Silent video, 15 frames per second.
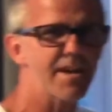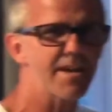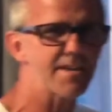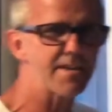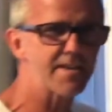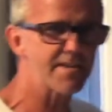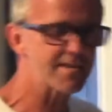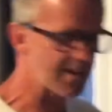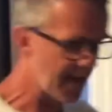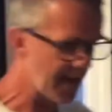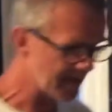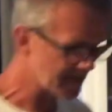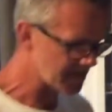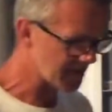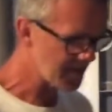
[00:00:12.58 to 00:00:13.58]
kind of easy
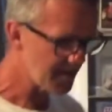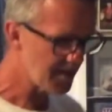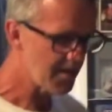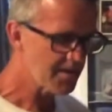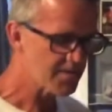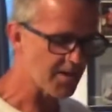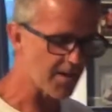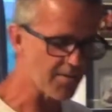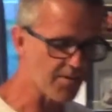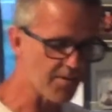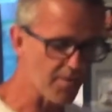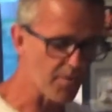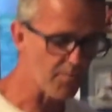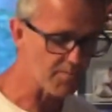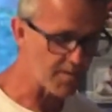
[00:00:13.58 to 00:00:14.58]
actually. So I go to
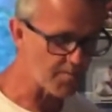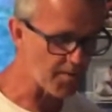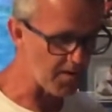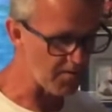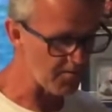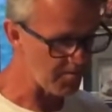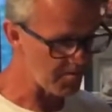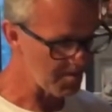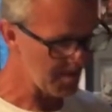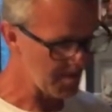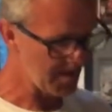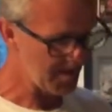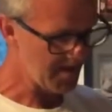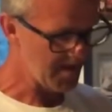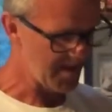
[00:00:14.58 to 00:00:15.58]
Home Depot
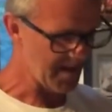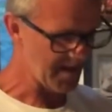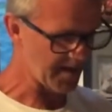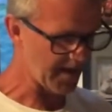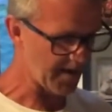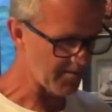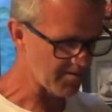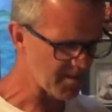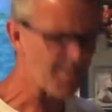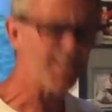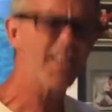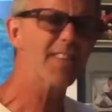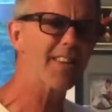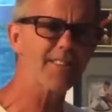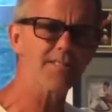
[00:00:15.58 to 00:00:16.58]
and I got what I
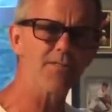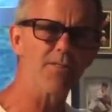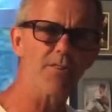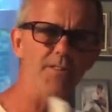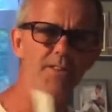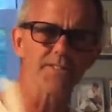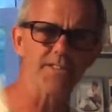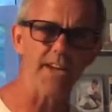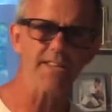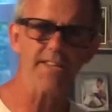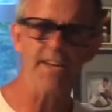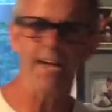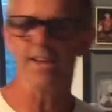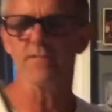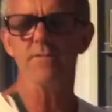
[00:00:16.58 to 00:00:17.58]
think it's called a J
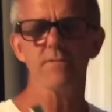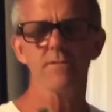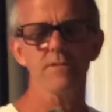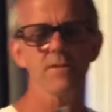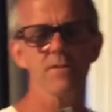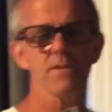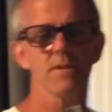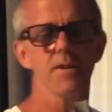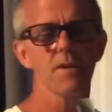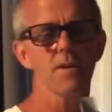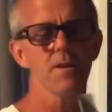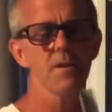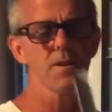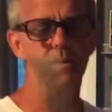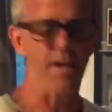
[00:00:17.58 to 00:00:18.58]
channel.
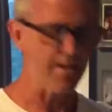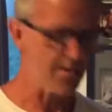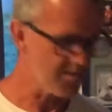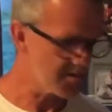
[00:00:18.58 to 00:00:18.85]
Kind of